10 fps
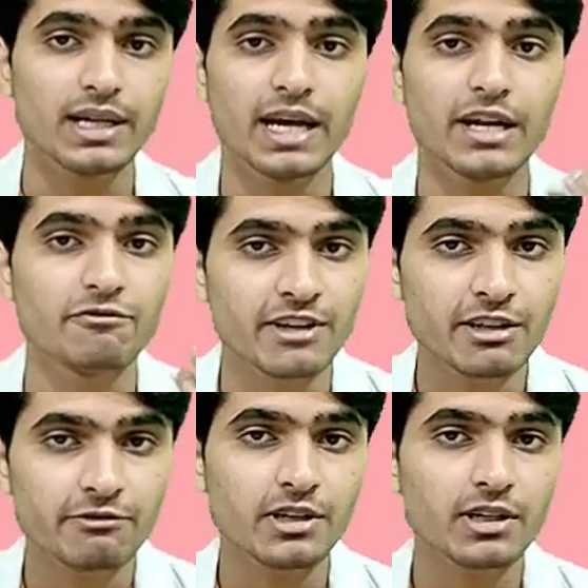And
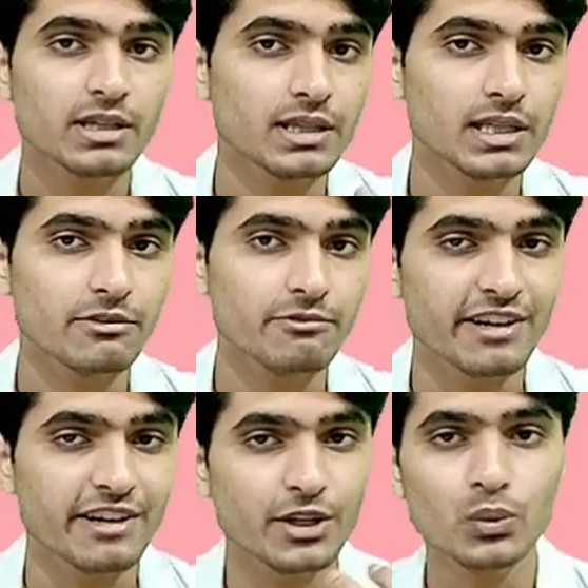whenever the
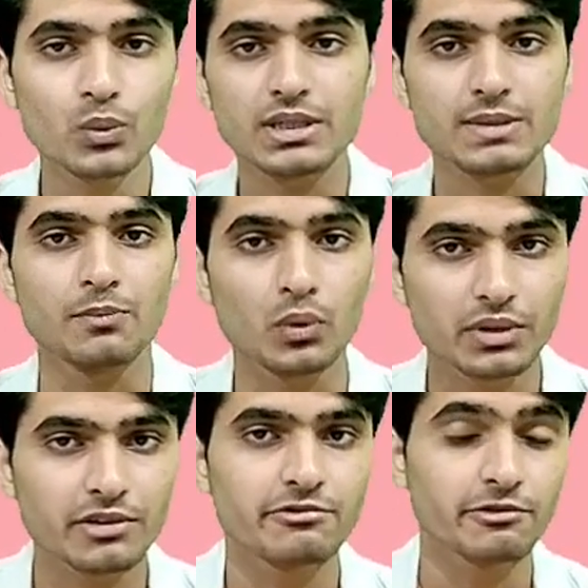value is more
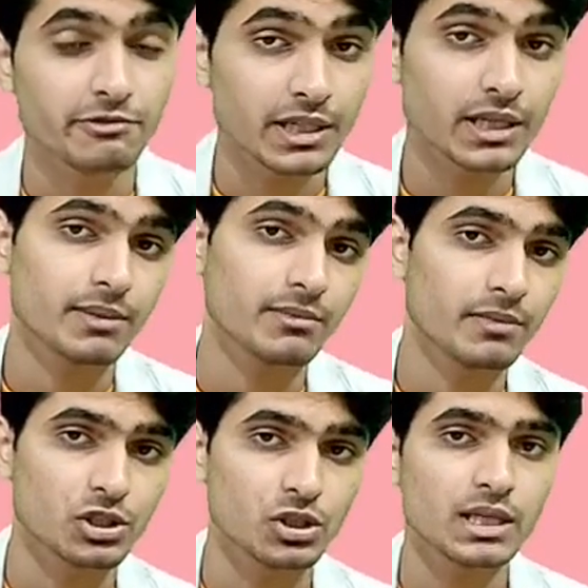than 15
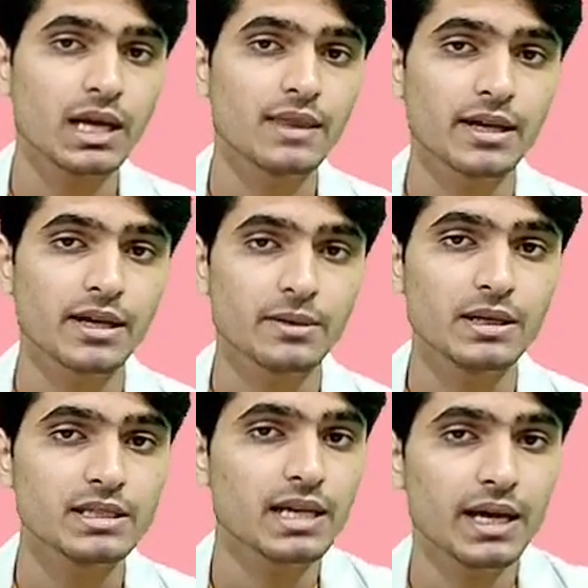mmHg, that
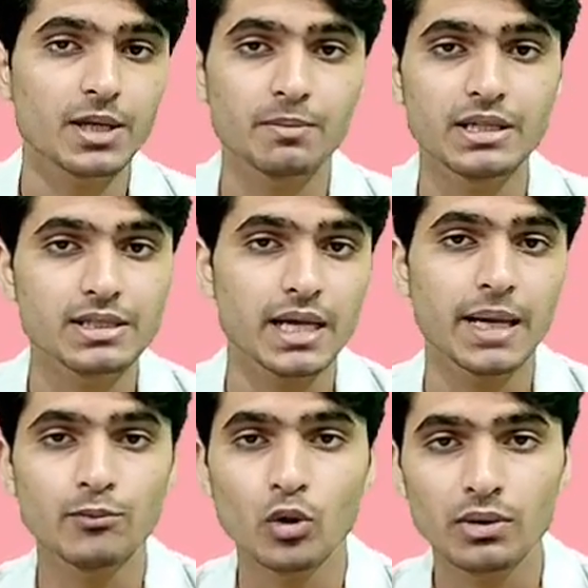means IRP is
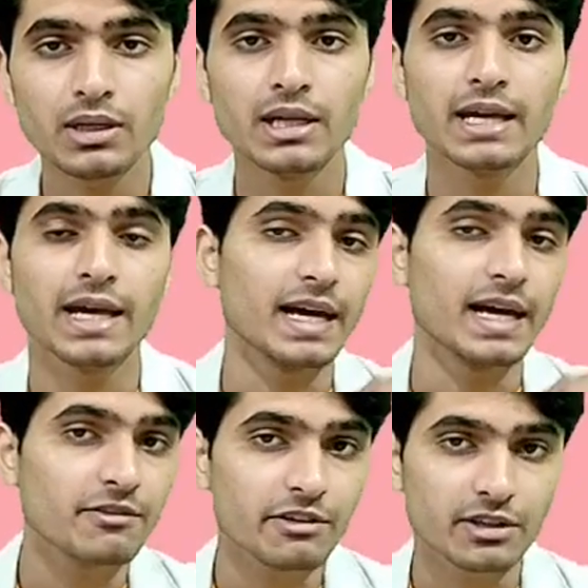abnormal,
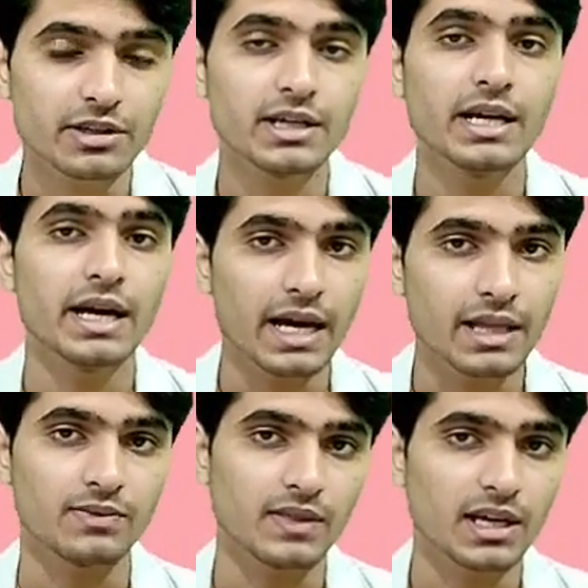elevated,
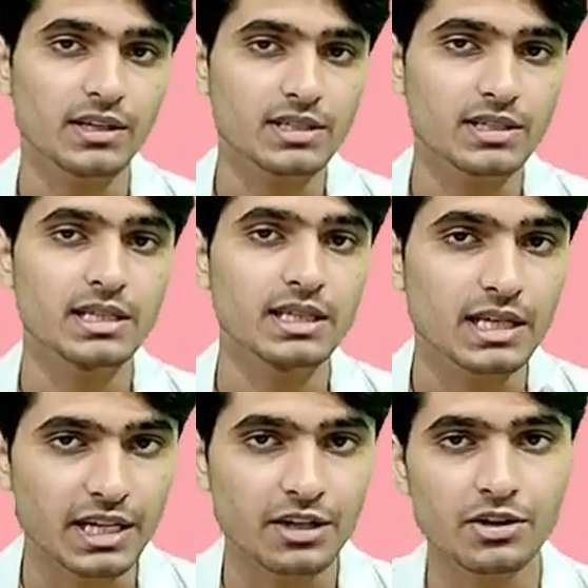and that is the
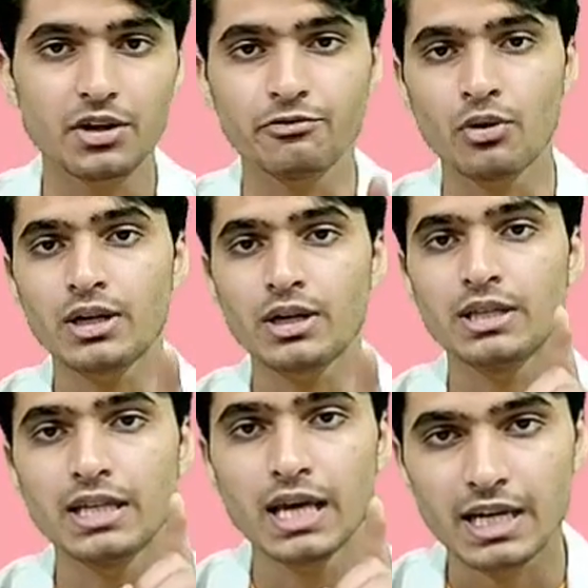criteria for
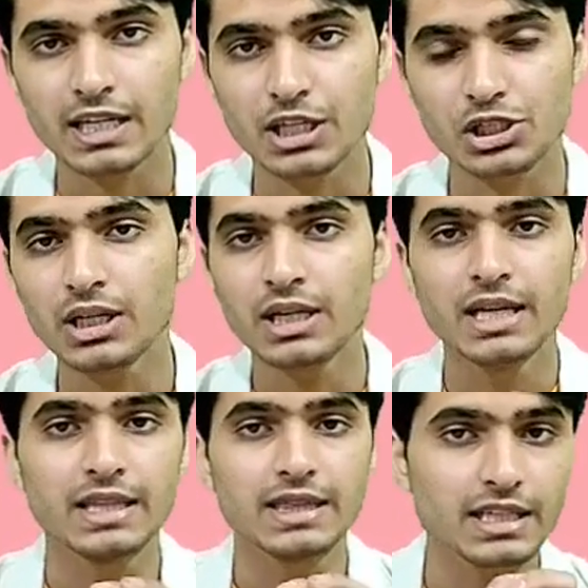the achalasia
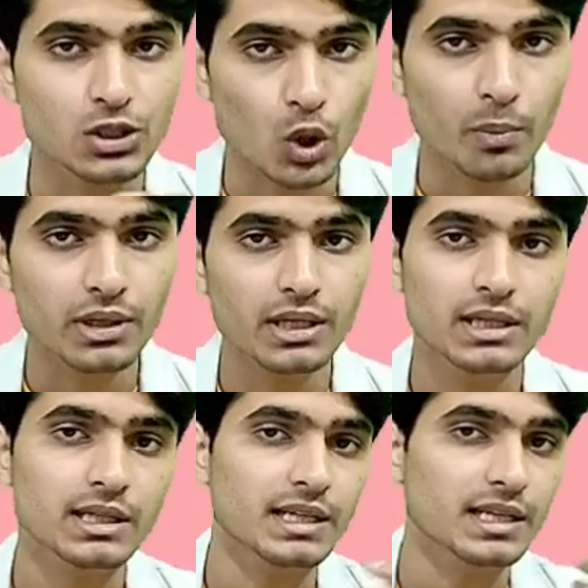that is common
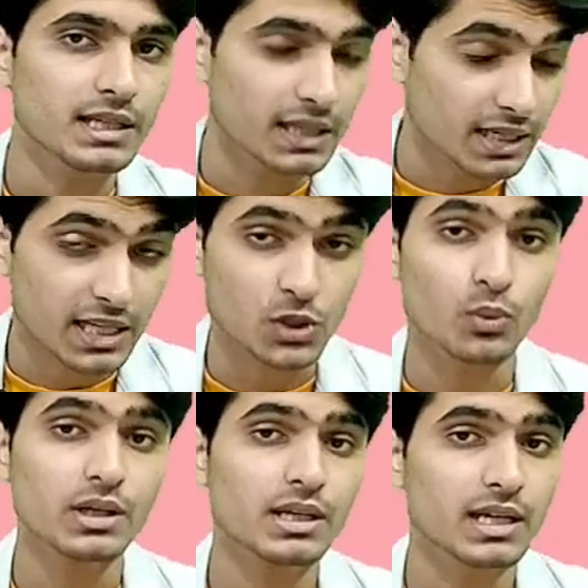in the class
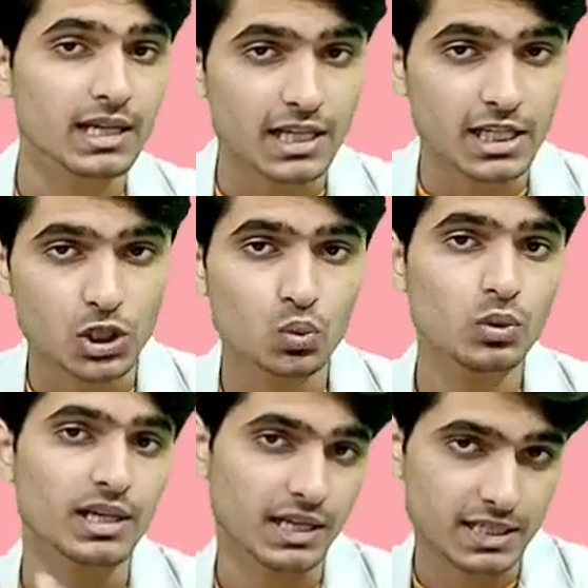1, class 2,
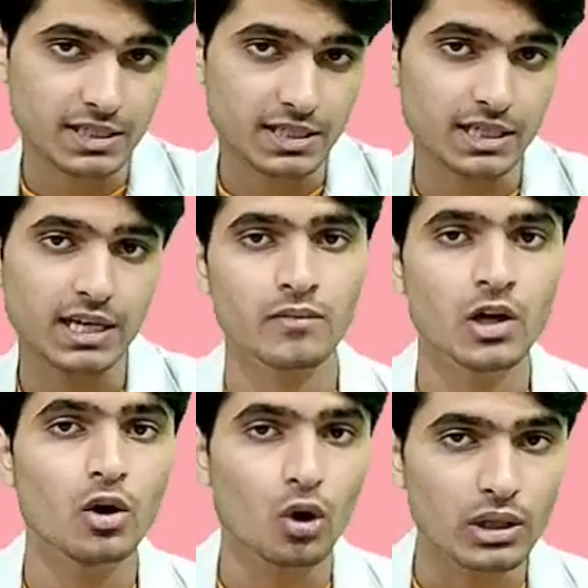class 3.
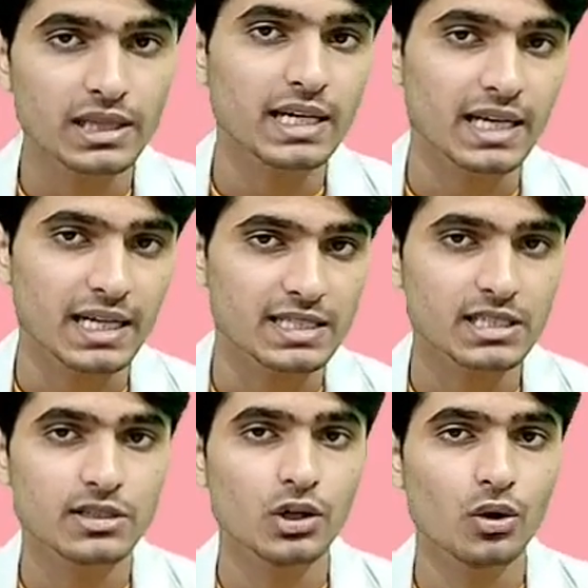All the
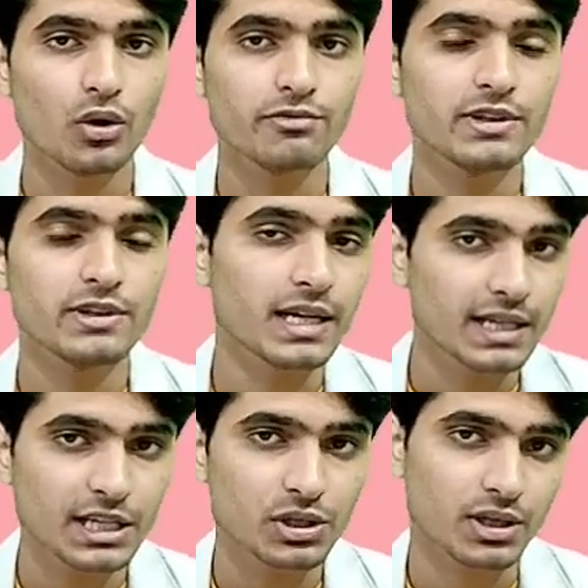classes of the
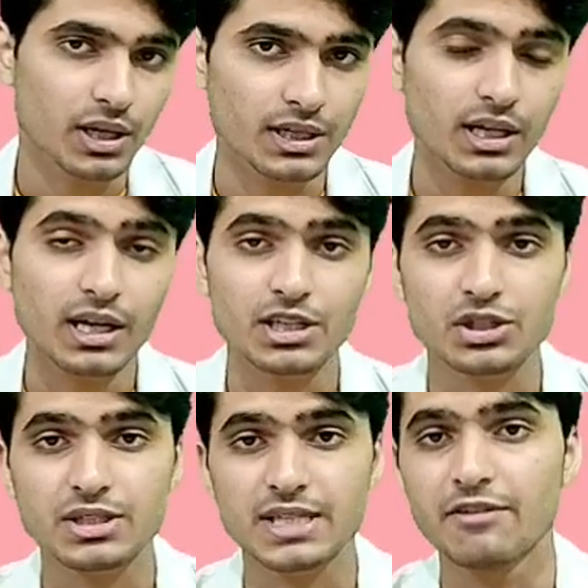Achalasia Cardia are
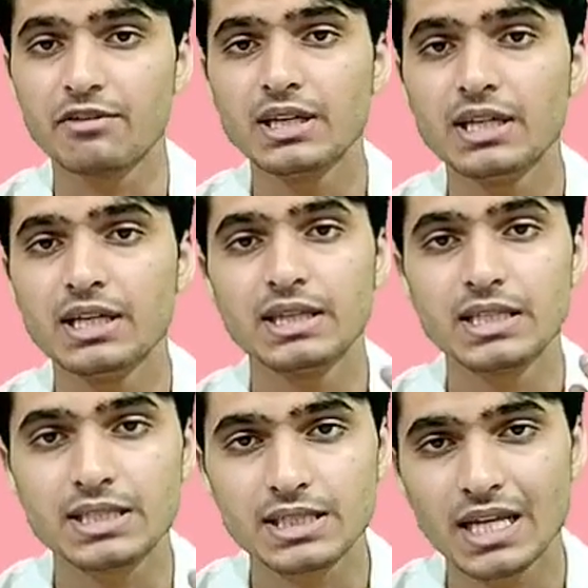just having the
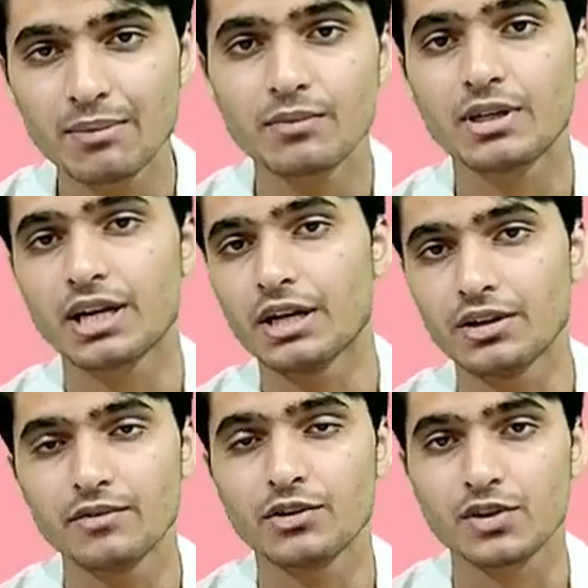same
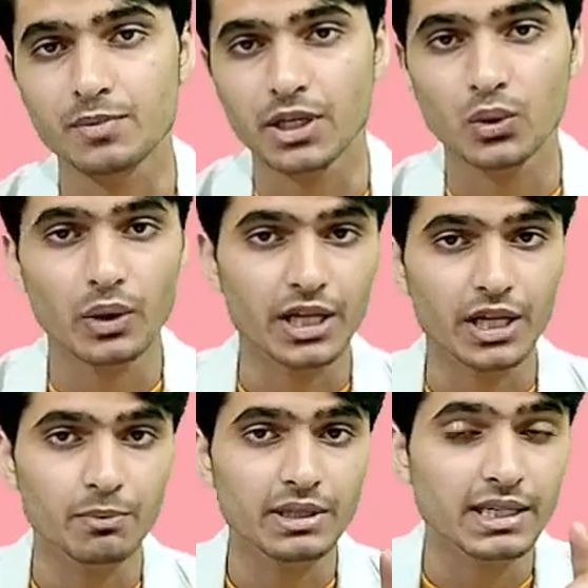criteria with respect to
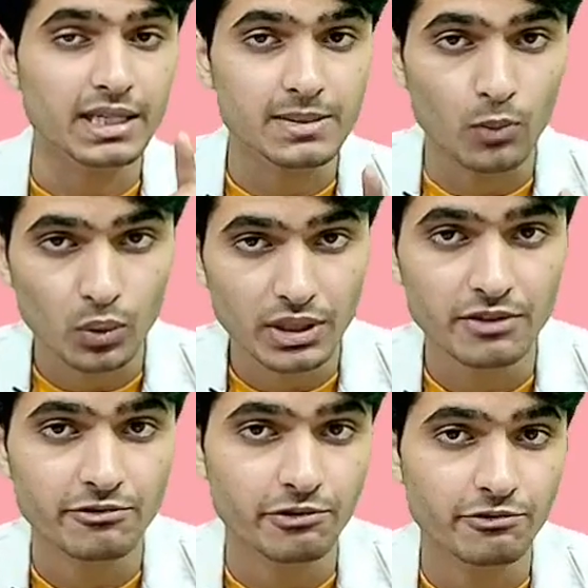IRP, that is more than
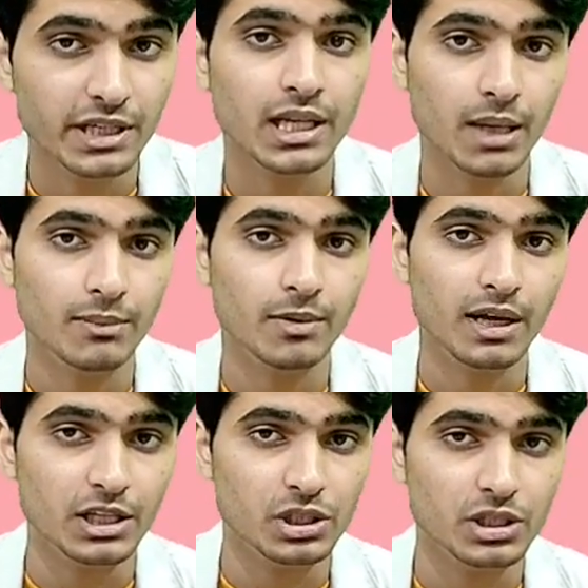15
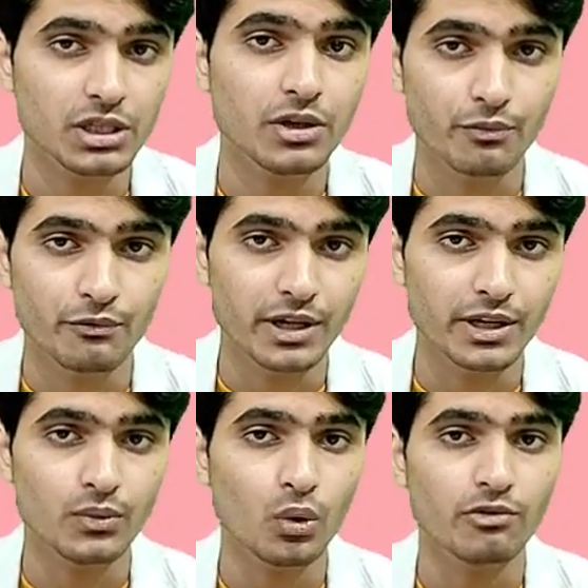mmHg
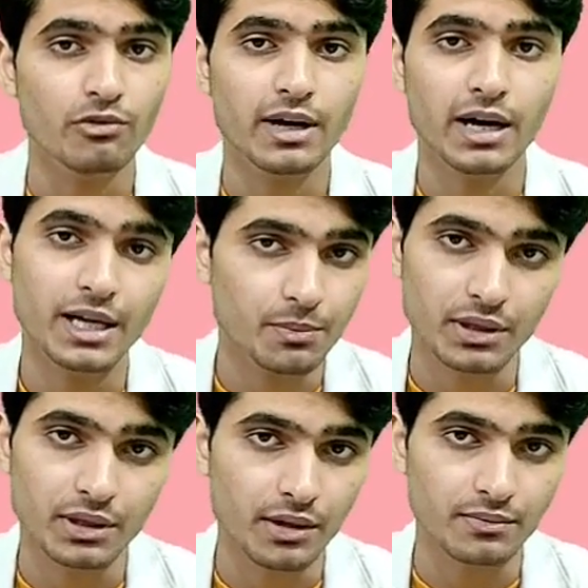value of IRP
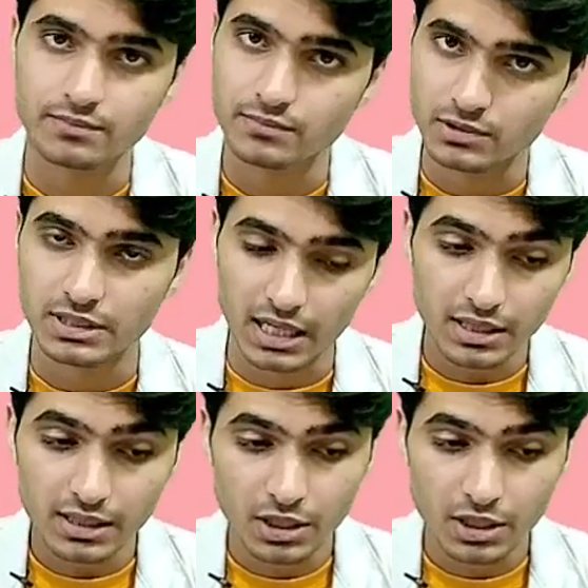there. Done.